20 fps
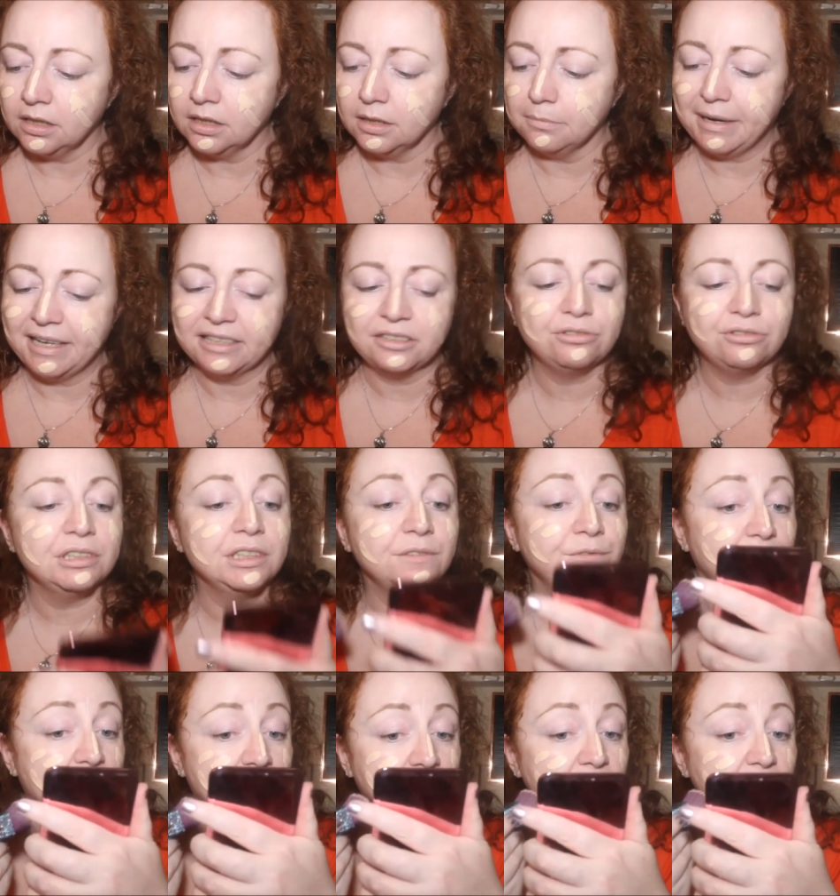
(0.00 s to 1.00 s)
The battery's
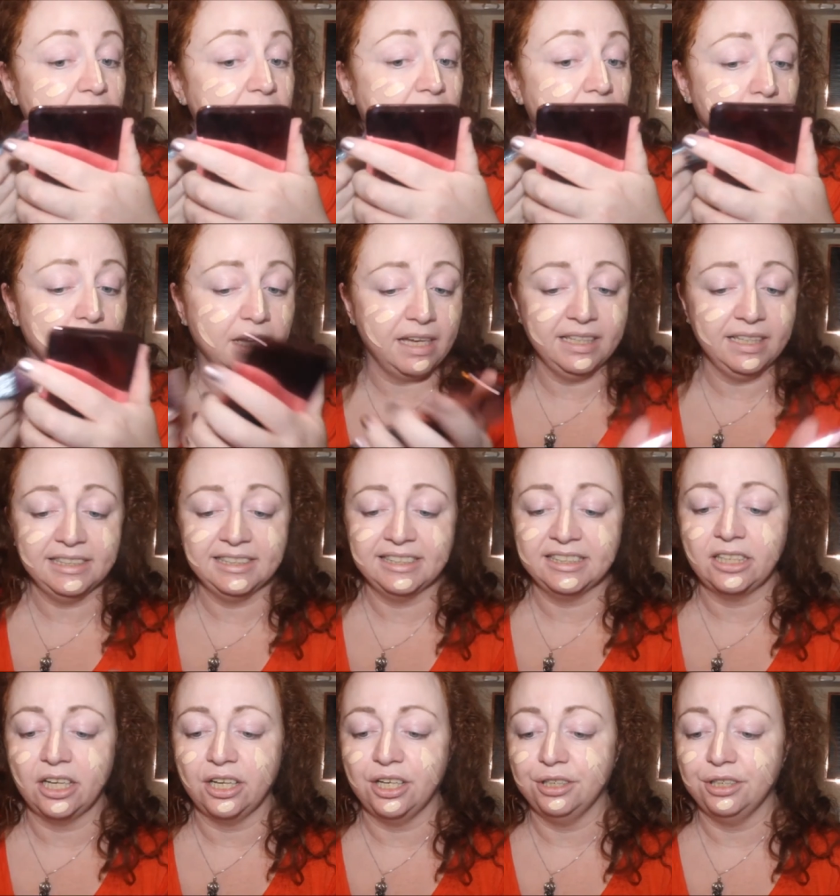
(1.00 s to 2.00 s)
flashing at me
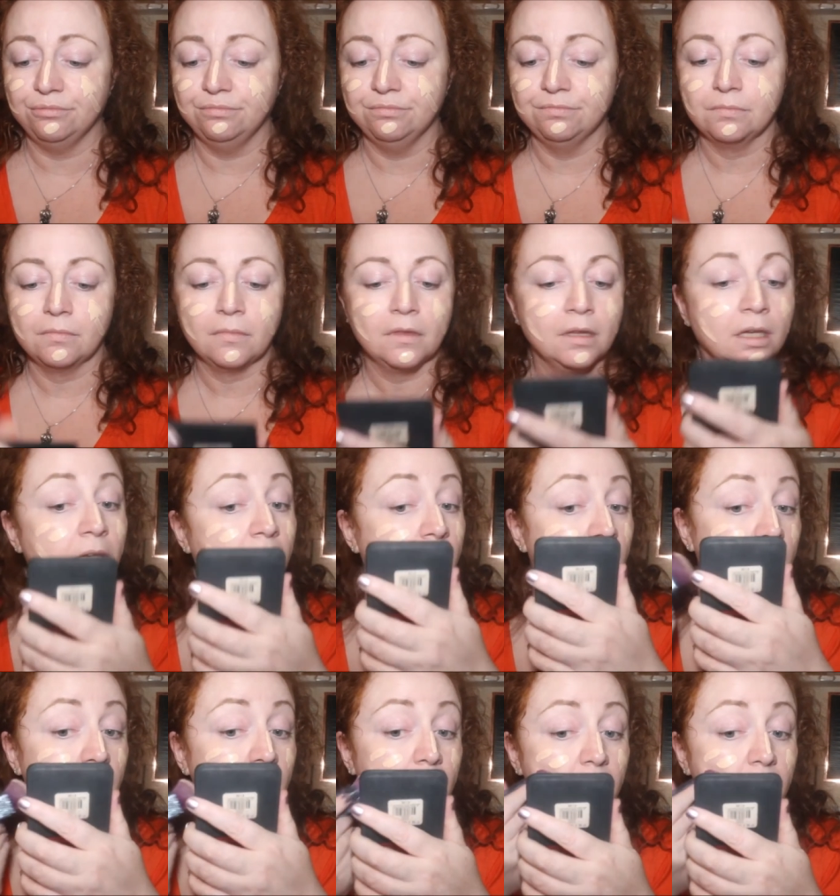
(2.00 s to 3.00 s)
so
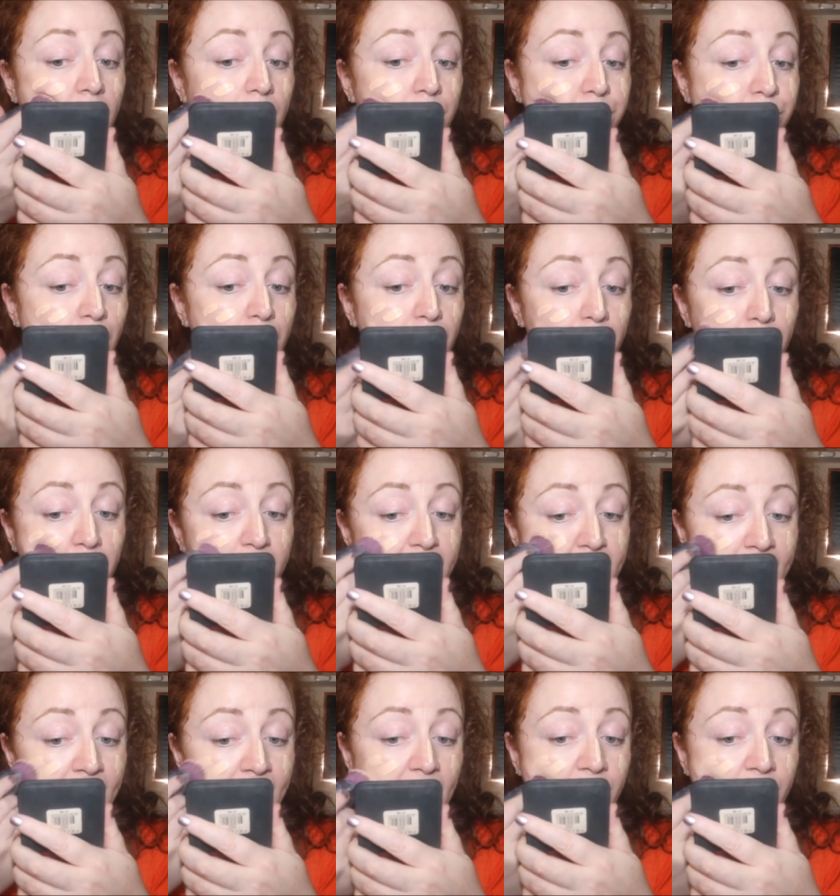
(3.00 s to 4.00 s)
I'll
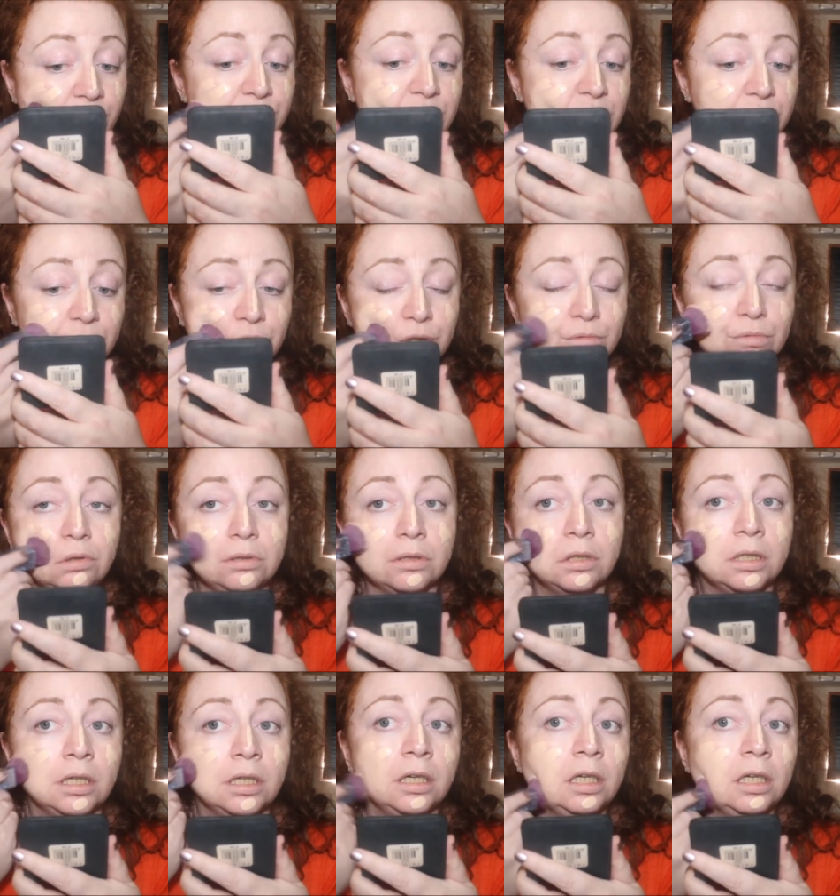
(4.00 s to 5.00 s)
probably have to
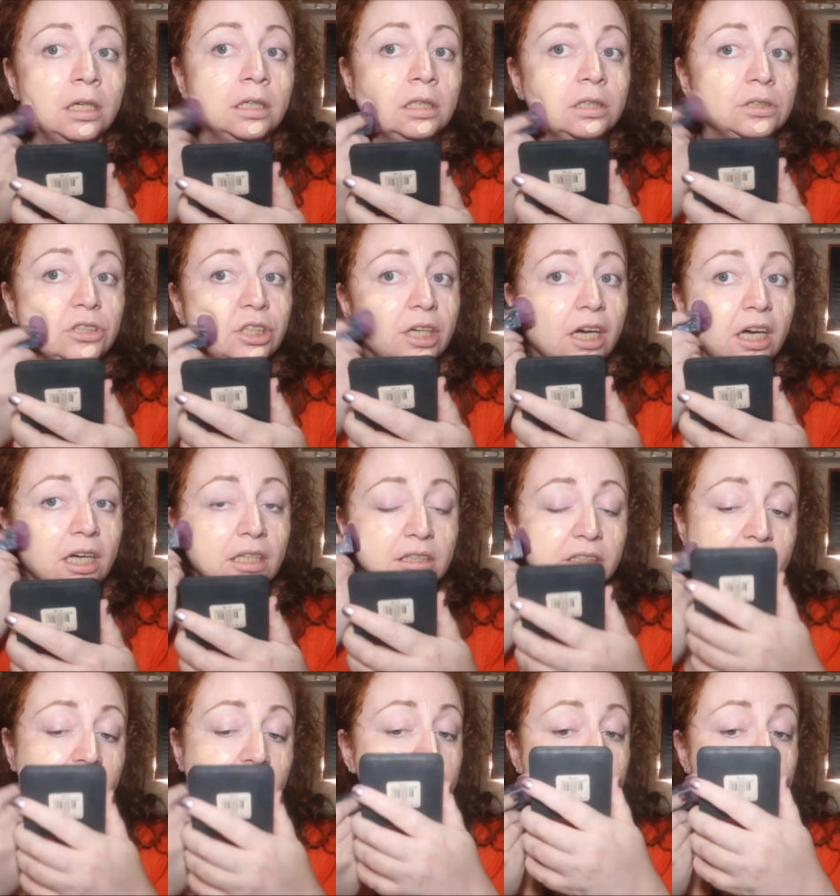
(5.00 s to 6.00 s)

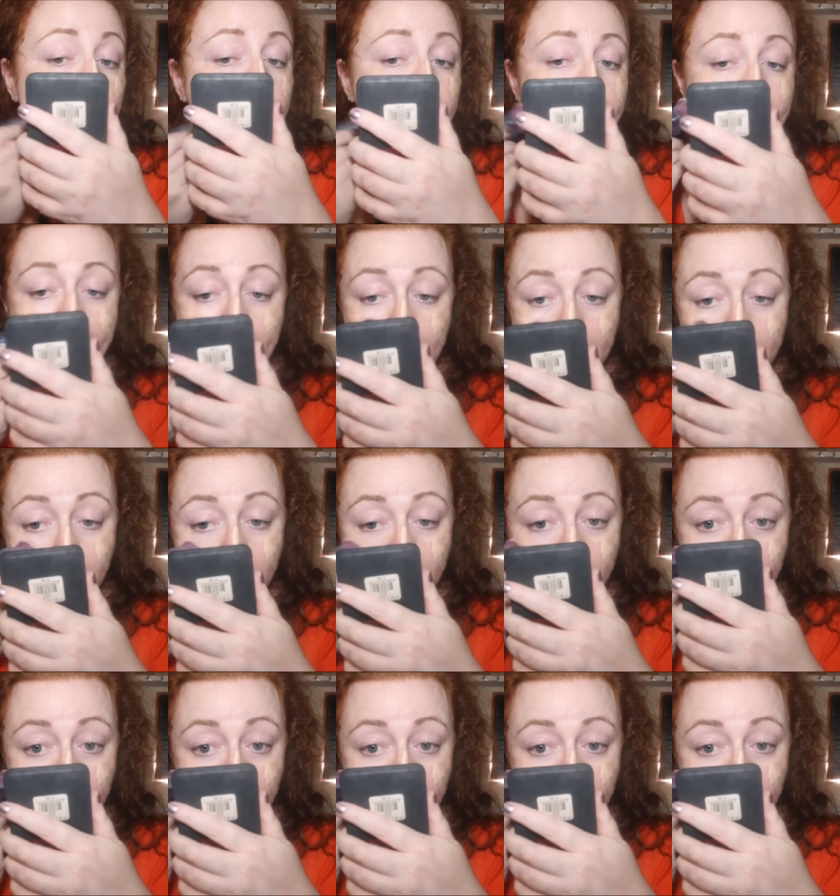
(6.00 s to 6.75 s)
charge that in a sec.